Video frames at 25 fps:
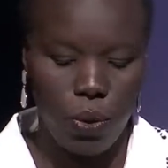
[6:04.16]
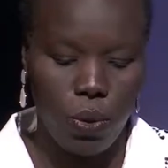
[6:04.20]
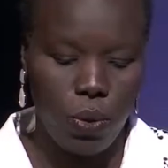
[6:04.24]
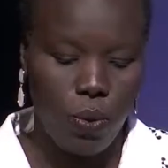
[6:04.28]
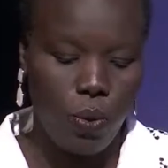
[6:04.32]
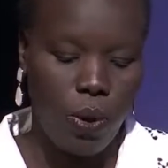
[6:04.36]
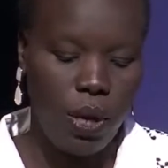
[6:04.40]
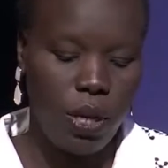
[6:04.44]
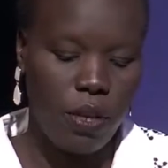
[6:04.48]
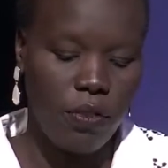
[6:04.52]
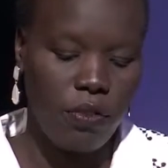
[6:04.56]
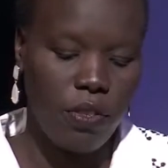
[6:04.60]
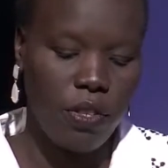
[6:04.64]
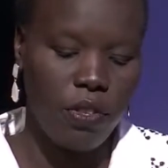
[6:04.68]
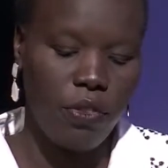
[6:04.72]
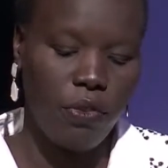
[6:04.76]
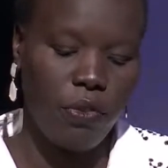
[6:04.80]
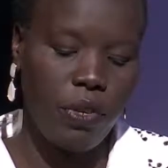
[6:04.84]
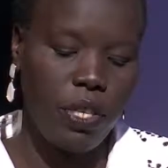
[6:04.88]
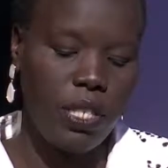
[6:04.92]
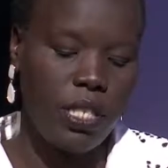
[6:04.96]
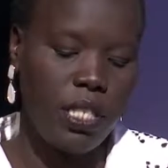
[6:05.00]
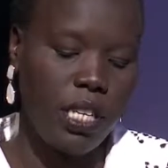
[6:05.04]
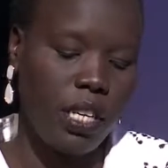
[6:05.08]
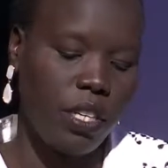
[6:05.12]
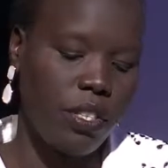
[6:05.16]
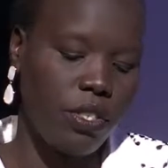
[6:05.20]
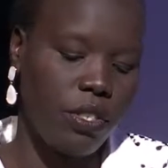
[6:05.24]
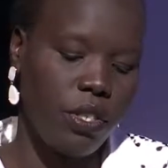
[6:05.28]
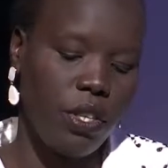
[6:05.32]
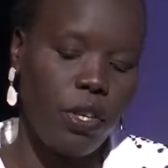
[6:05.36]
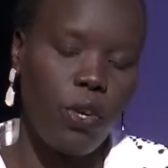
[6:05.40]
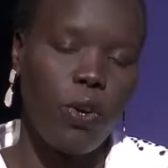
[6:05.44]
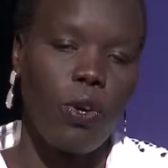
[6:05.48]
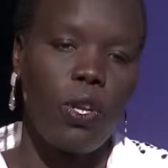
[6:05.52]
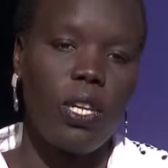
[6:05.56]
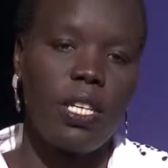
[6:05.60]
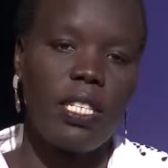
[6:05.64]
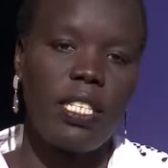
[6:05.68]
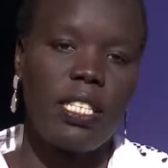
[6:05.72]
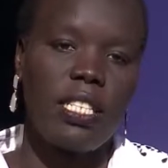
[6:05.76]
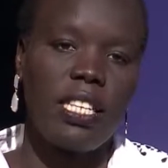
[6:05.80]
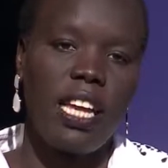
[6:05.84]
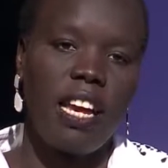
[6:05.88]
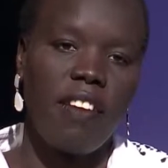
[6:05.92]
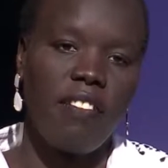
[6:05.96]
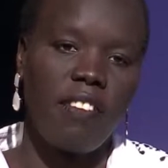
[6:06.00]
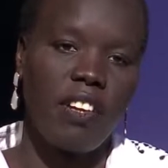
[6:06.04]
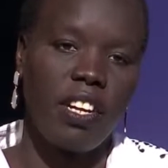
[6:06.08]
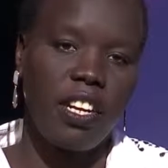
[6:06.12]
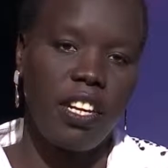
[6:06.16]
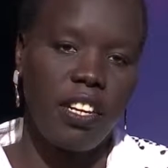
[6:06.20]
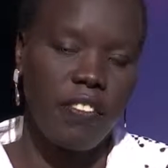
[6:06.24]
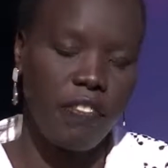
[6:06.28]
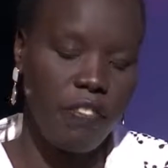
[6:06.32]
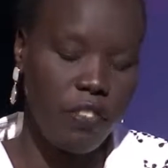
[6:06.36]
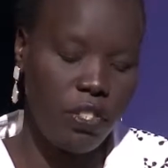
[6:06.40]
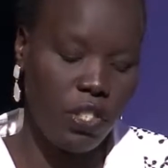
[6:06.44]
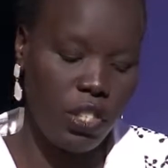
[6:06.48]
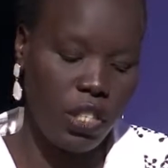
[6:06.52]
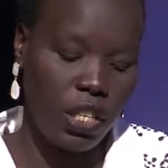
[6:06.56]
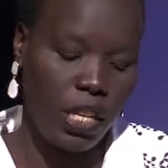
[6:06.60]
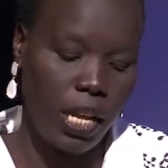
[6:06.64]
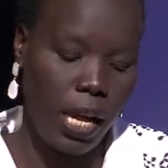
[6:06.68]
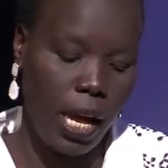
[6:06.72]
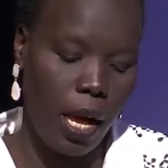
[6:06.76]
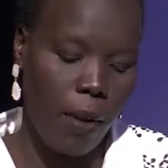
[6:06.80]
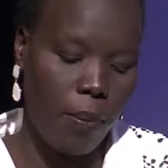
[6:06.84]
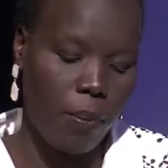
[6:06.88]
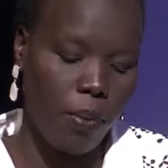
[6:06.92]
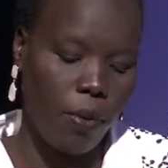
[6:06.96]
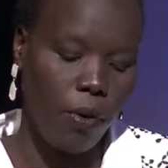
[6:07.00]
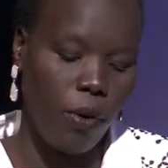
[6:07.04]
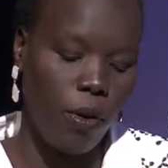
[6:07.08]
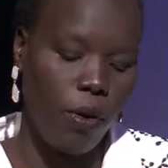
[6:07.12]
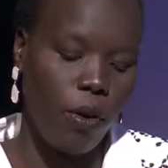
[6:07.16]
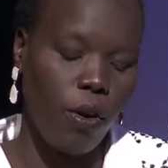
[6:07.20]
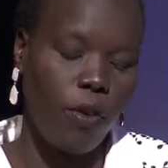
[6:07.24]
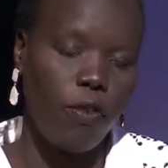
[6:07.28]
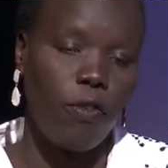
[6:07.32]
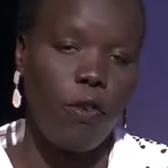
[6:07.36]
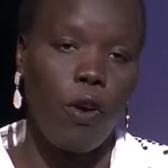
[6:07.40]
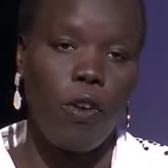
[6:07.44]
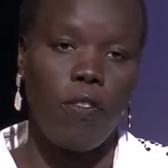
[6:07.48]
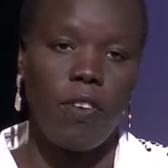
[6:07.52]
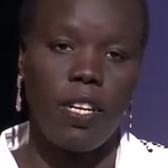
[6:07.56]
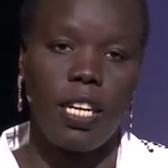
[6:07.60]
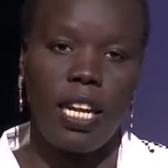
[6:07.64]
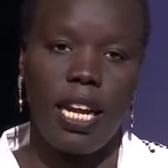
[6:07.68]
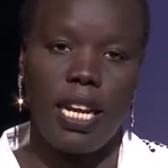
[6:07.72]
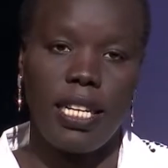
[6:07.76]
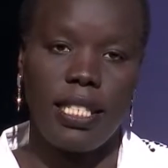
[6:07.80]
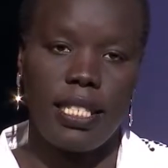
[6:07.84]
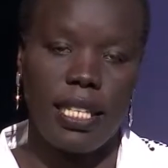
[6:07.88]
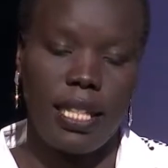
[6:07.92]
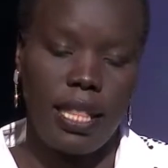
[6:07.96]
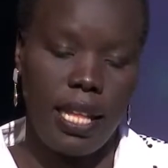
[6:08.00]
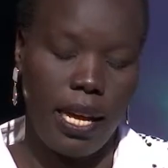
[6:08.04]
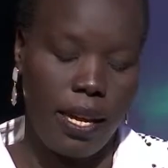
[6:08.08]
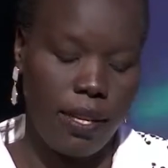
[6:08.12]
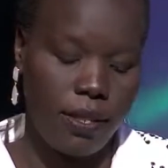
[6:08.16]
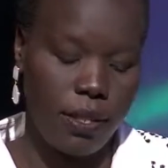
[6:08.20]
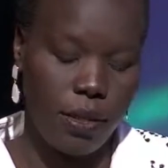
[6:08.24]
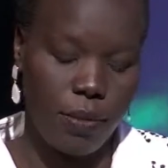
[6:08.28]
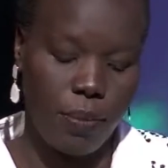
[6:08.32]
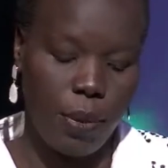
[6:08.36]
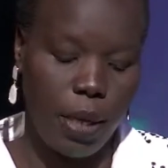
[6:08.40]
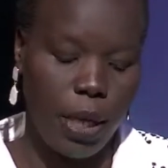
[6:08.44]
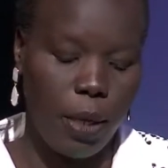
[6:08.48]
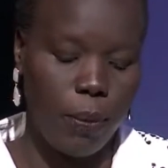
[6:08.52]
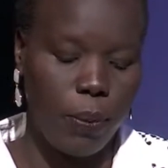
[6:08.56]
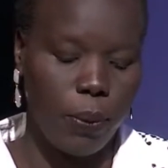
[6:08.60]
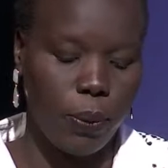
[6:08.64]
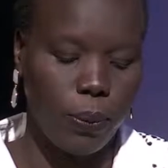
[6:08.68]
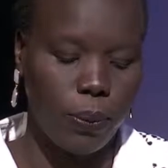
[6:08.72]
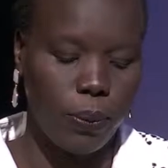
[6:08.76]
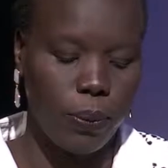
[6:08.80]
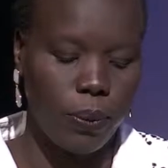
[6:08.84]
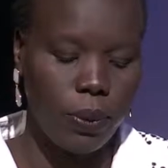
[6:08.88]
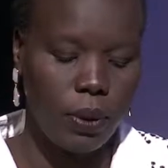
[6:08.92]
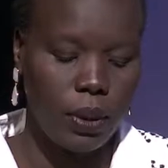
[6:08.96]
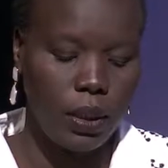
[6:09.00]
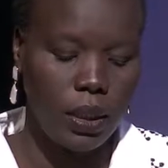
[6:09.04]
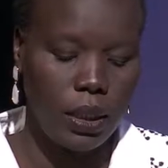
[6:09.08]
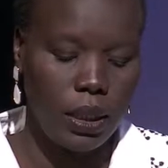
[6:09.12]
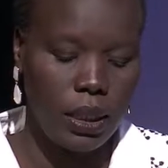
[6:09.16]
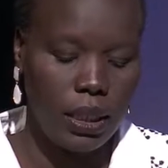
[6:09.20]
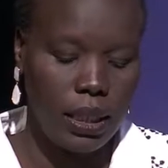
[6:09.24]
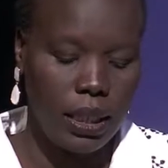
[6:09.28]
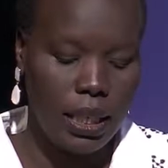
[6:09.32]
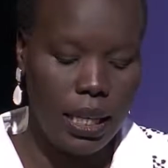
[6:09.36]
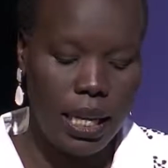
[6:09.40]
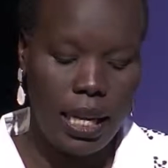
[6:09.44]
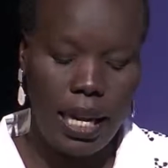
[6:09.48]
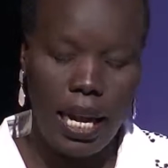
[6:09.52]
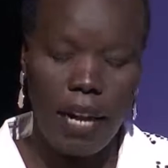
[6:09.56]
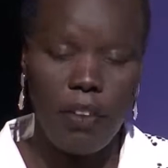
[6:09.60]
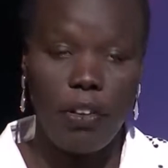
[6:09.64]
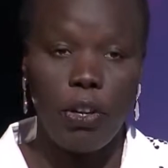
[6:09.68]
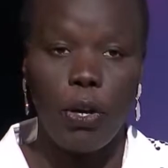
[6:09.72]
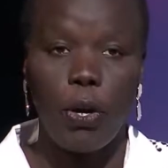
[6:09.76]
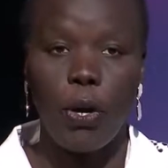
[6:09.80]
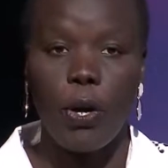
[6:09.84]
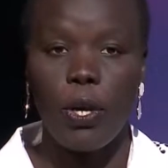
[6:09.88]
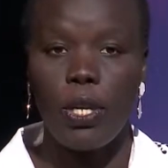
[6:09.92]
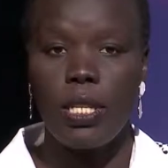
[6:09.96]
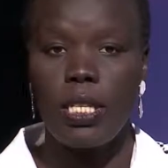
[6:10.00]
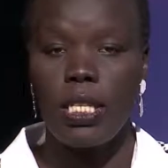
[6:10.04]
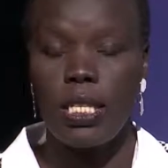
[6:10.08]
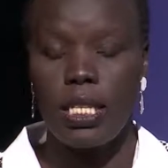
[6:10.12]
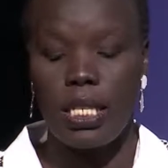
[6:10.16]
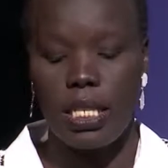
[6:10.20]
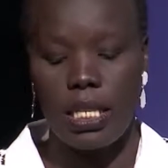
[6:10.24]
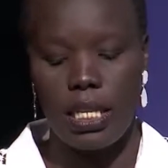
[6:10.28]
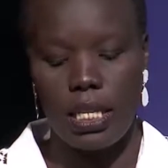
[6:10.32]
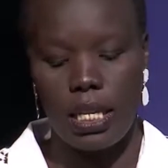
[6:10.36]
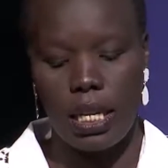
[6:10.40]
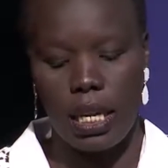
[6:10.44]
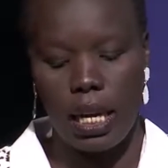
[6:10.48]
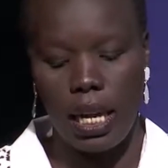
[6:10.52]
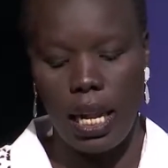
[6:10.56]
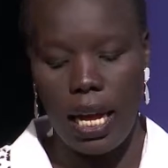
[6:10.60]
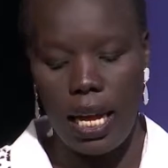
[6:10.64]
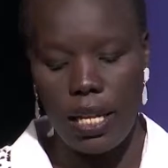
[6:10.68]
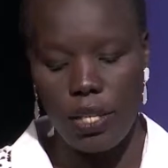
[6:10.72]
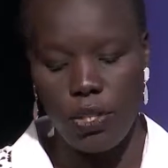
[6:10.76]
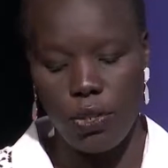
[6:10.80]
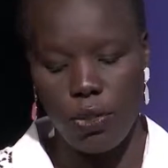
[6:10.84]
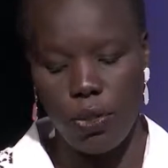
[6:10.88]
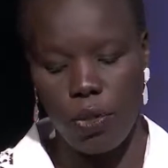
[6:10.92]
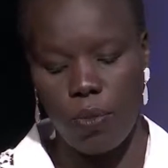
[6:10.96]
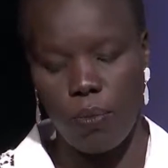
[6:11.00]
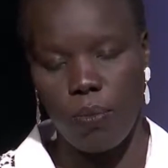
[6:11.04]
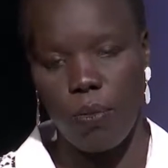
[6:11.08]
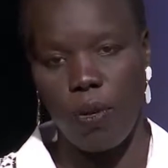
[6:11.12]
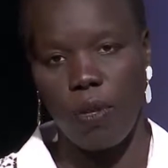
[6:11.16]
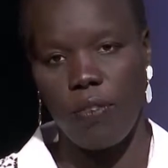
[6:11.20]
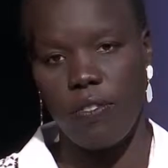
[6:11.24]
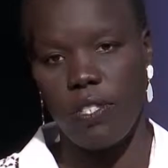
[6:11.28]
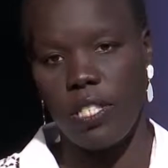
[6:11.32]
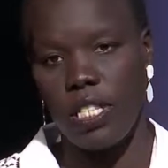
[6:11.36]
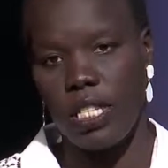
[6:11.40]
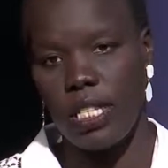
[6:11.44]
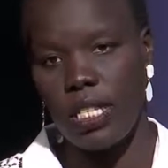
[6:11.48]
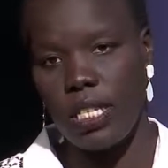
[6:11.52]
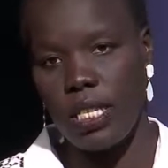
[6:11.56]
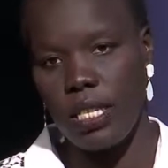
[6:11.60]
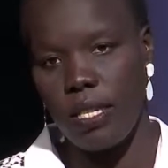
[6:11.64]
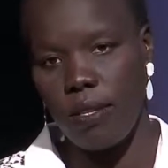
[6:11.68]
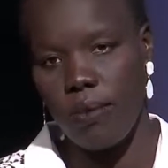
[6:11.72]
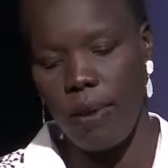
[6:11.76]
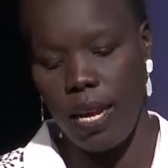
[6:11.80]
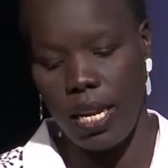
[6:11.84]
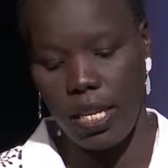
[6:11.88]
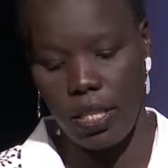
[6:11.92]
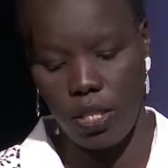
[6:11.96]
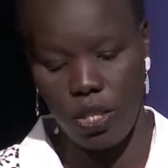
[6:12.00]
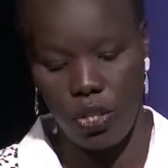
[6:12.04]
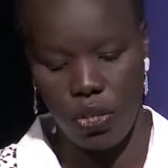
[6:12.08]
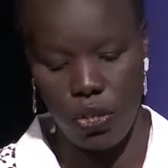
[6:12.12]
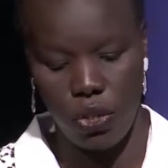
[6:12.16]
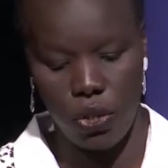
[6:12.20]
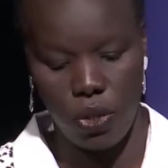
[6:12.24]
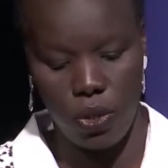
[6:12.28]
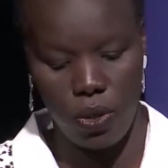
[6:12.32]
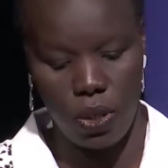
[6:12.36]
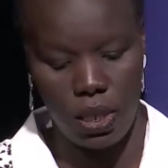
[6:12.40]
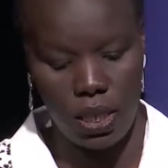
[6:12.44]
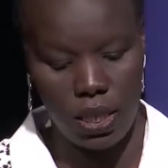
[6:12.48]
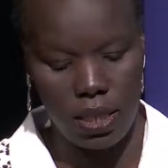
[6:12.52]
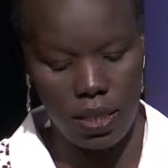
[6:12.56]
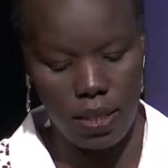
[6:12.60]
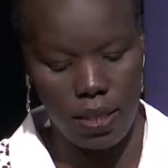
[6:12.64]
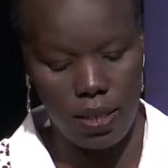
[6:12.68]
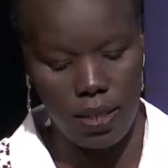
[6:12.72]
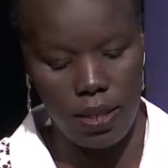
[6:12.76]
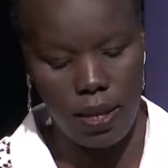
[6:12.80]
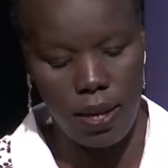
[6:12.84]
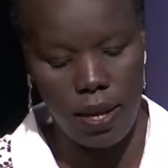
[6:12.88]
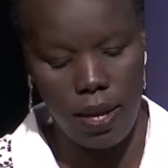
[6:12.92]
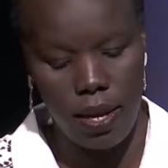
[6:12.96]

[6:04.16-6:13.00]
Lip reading: one of the 3 secondary colleges serving a refugee camp of over 90,000 people. And I recall sitting in a classroom of 60 to 80 students,